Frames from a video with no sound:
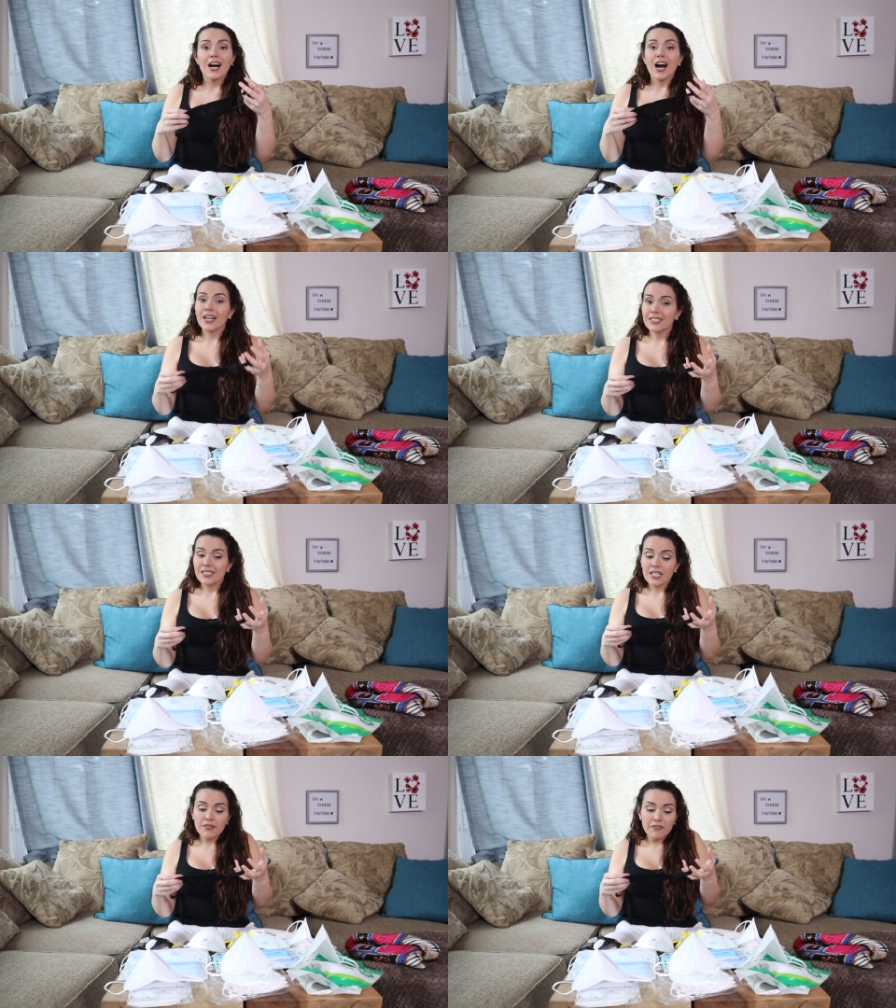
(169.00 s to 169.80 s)

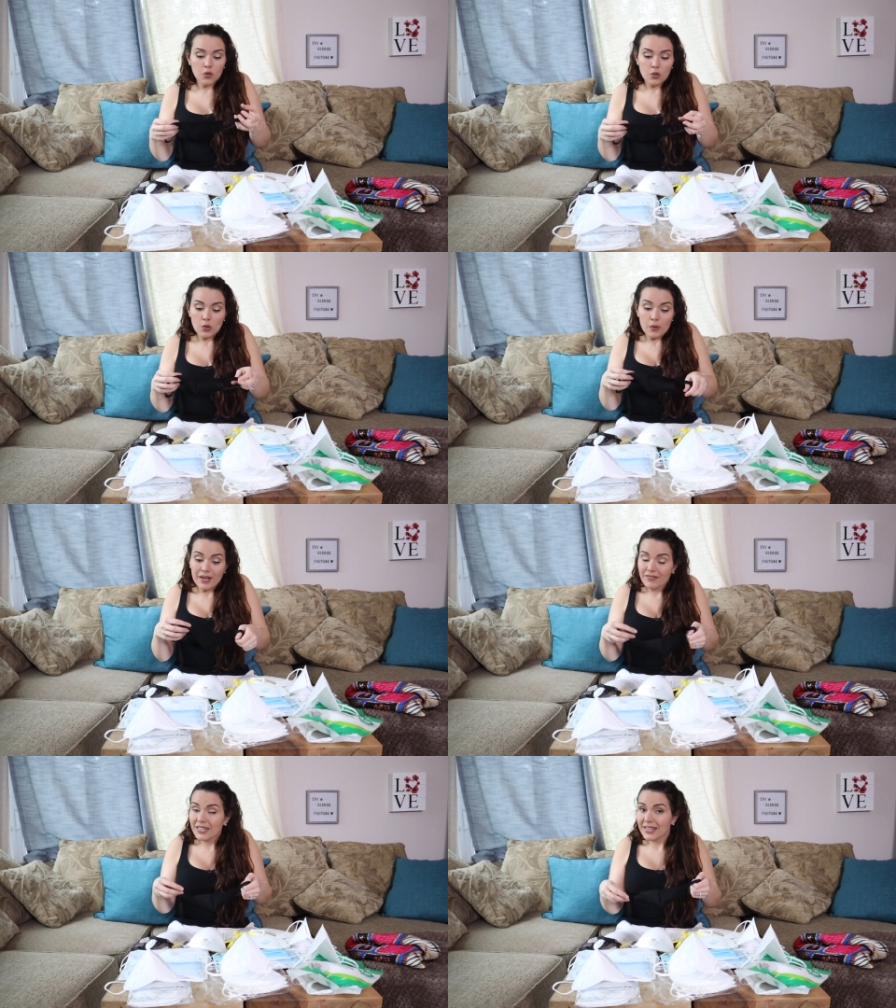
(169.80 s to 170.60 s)
Honestly, if you don't
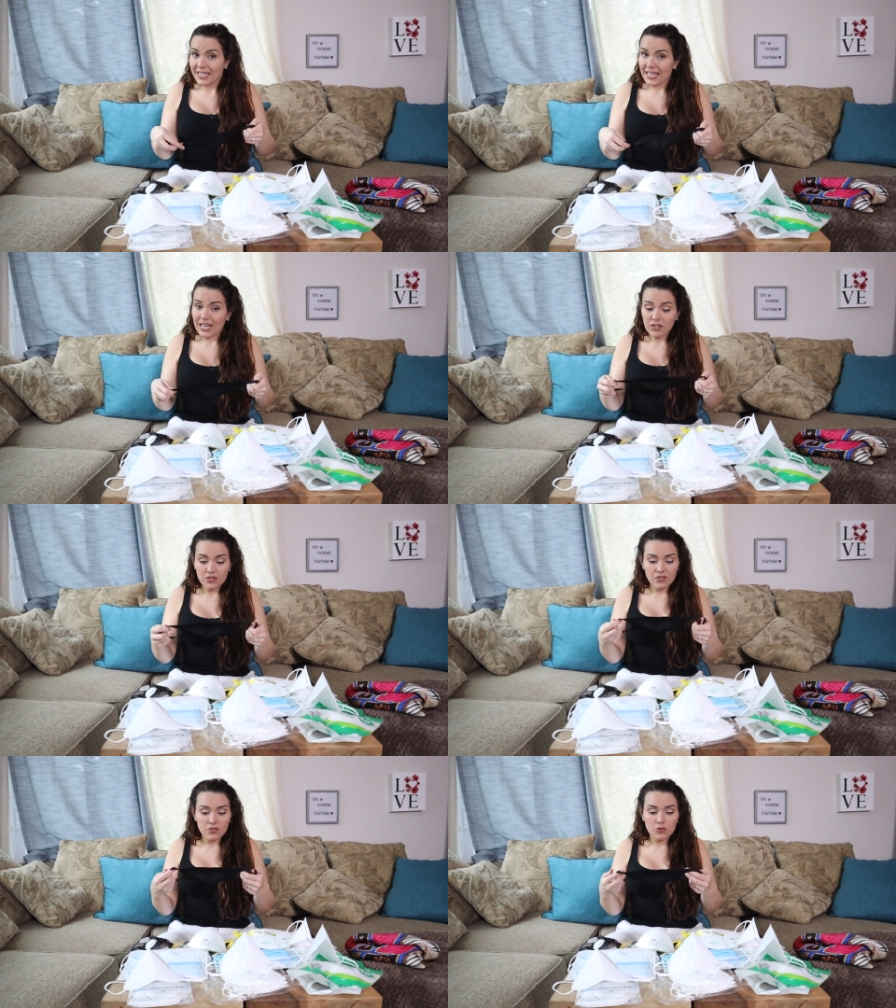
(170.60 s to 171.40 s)
have anything
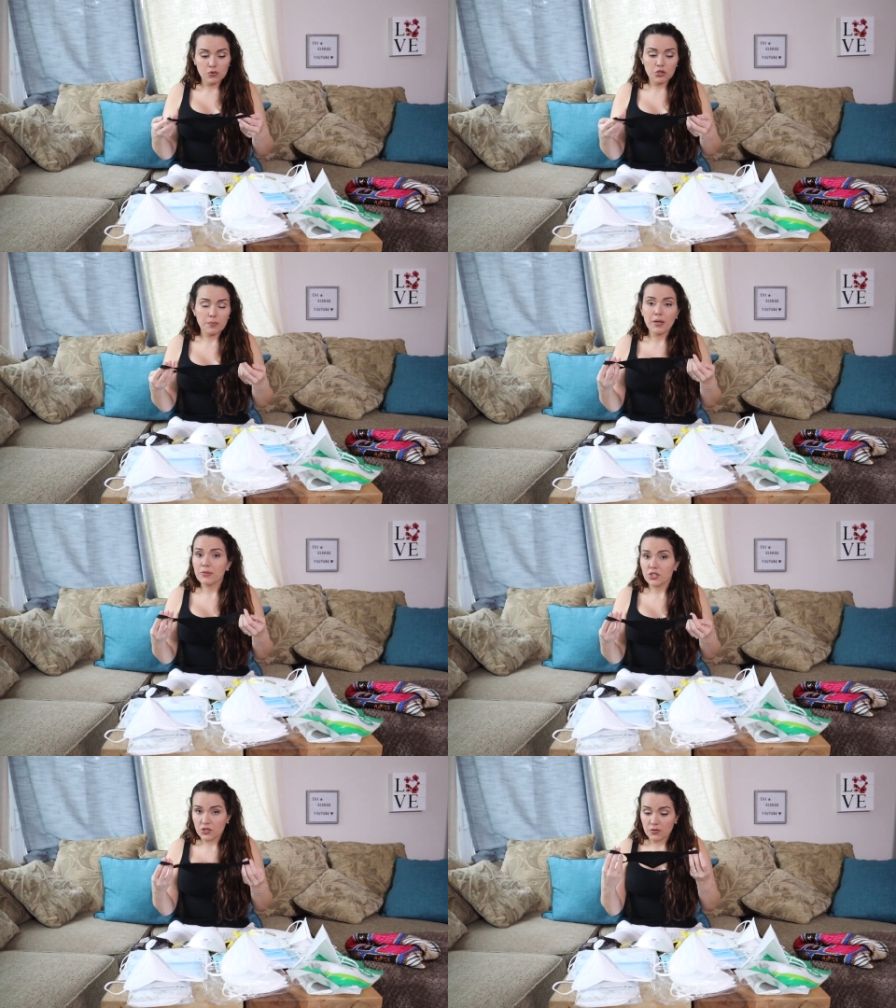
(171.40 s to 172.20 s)
else, you should
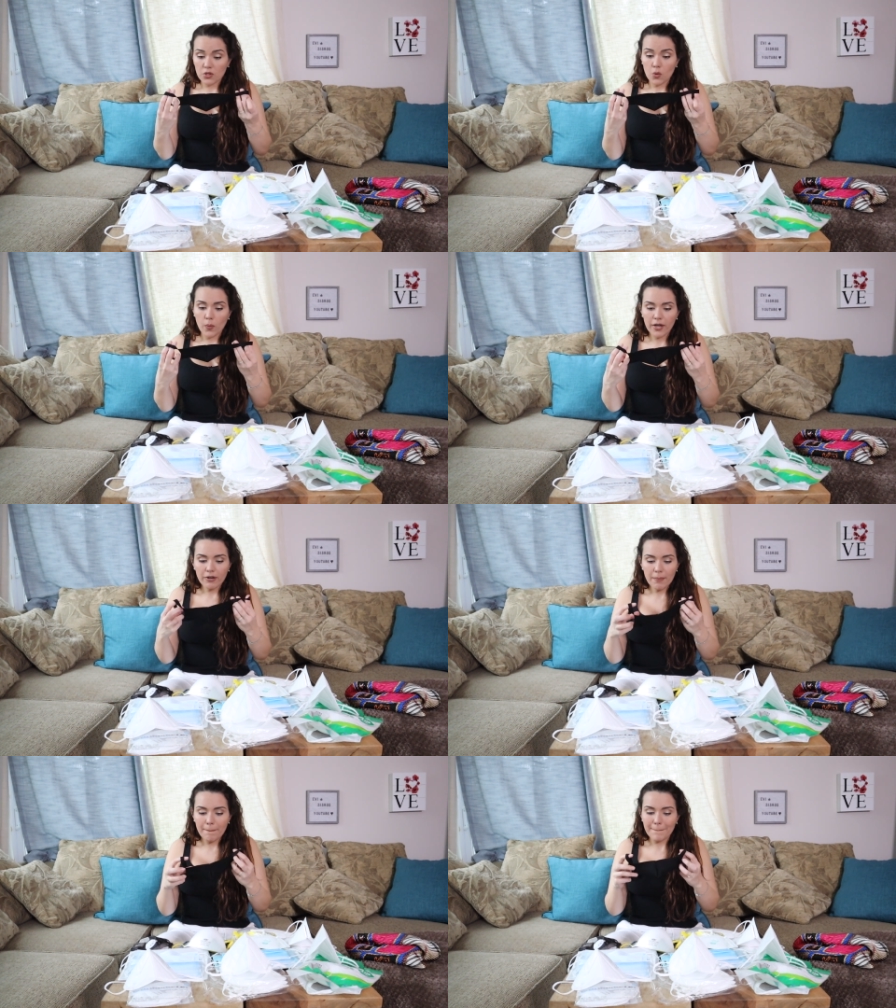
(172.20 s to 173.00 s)
probably just,
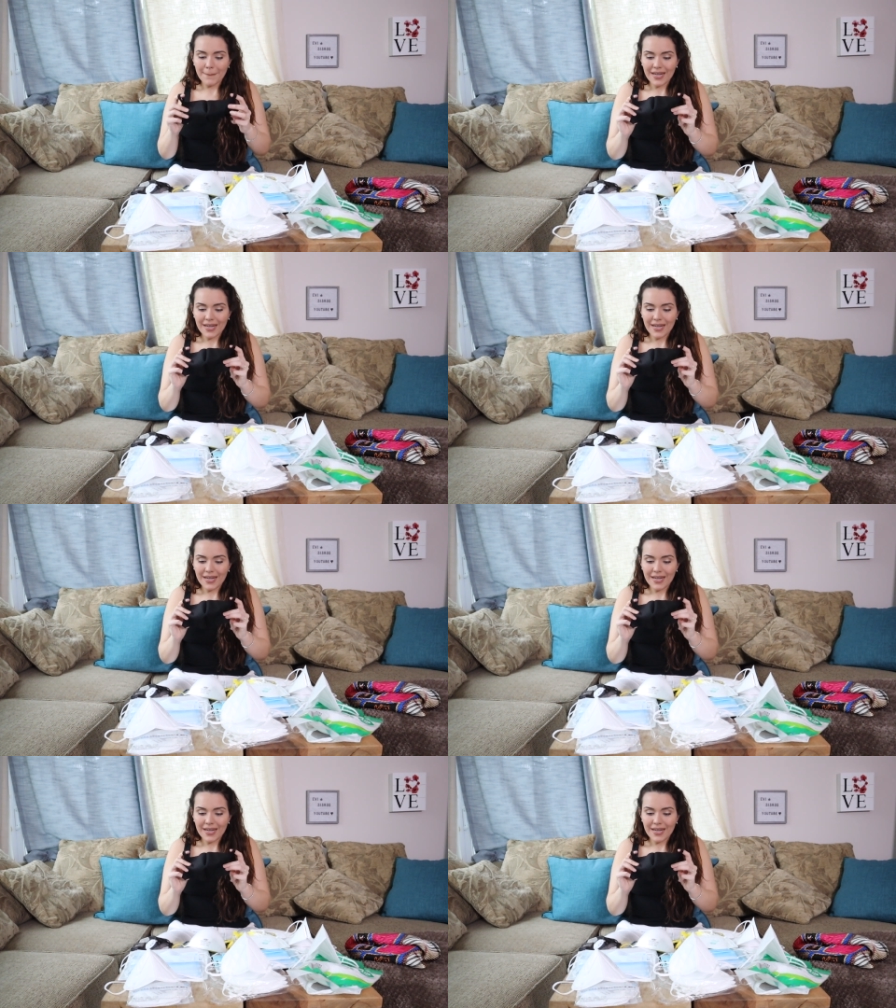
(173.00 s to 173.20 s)
wear it.